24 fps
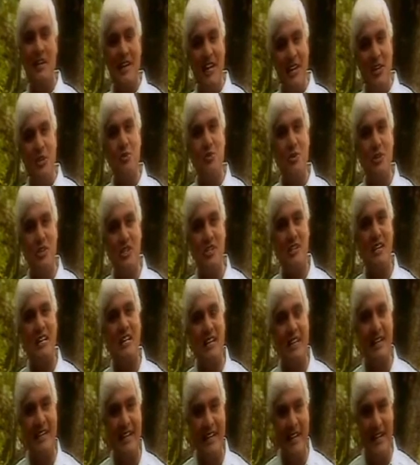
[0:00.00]

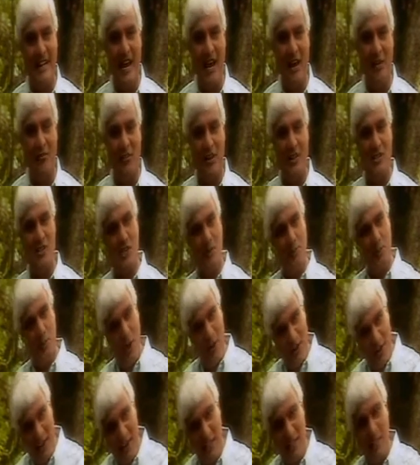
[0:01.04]
Interestingly enough, as he
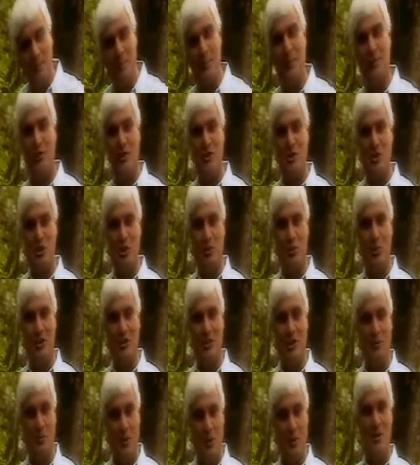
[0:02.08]
brought another professor
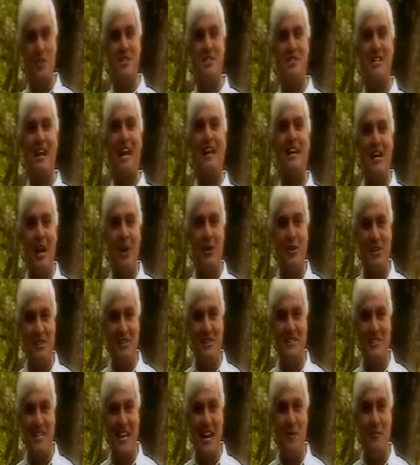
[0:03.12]
with him and we sat down at
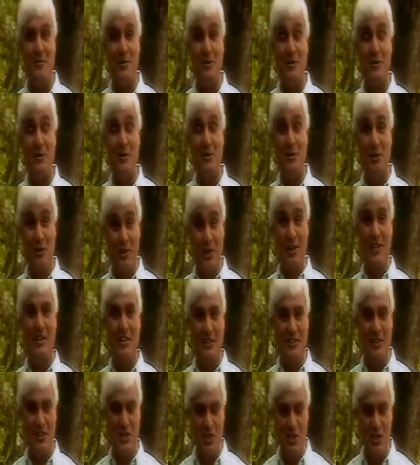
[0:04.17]
the table, you got to
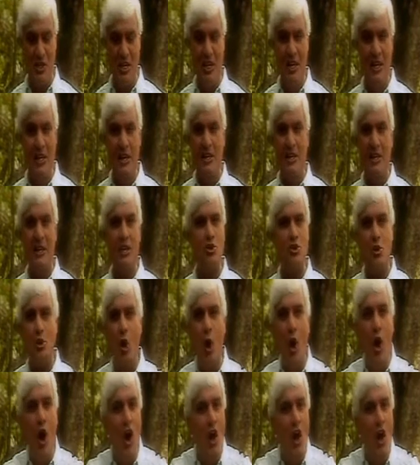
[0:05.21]
hear this, he took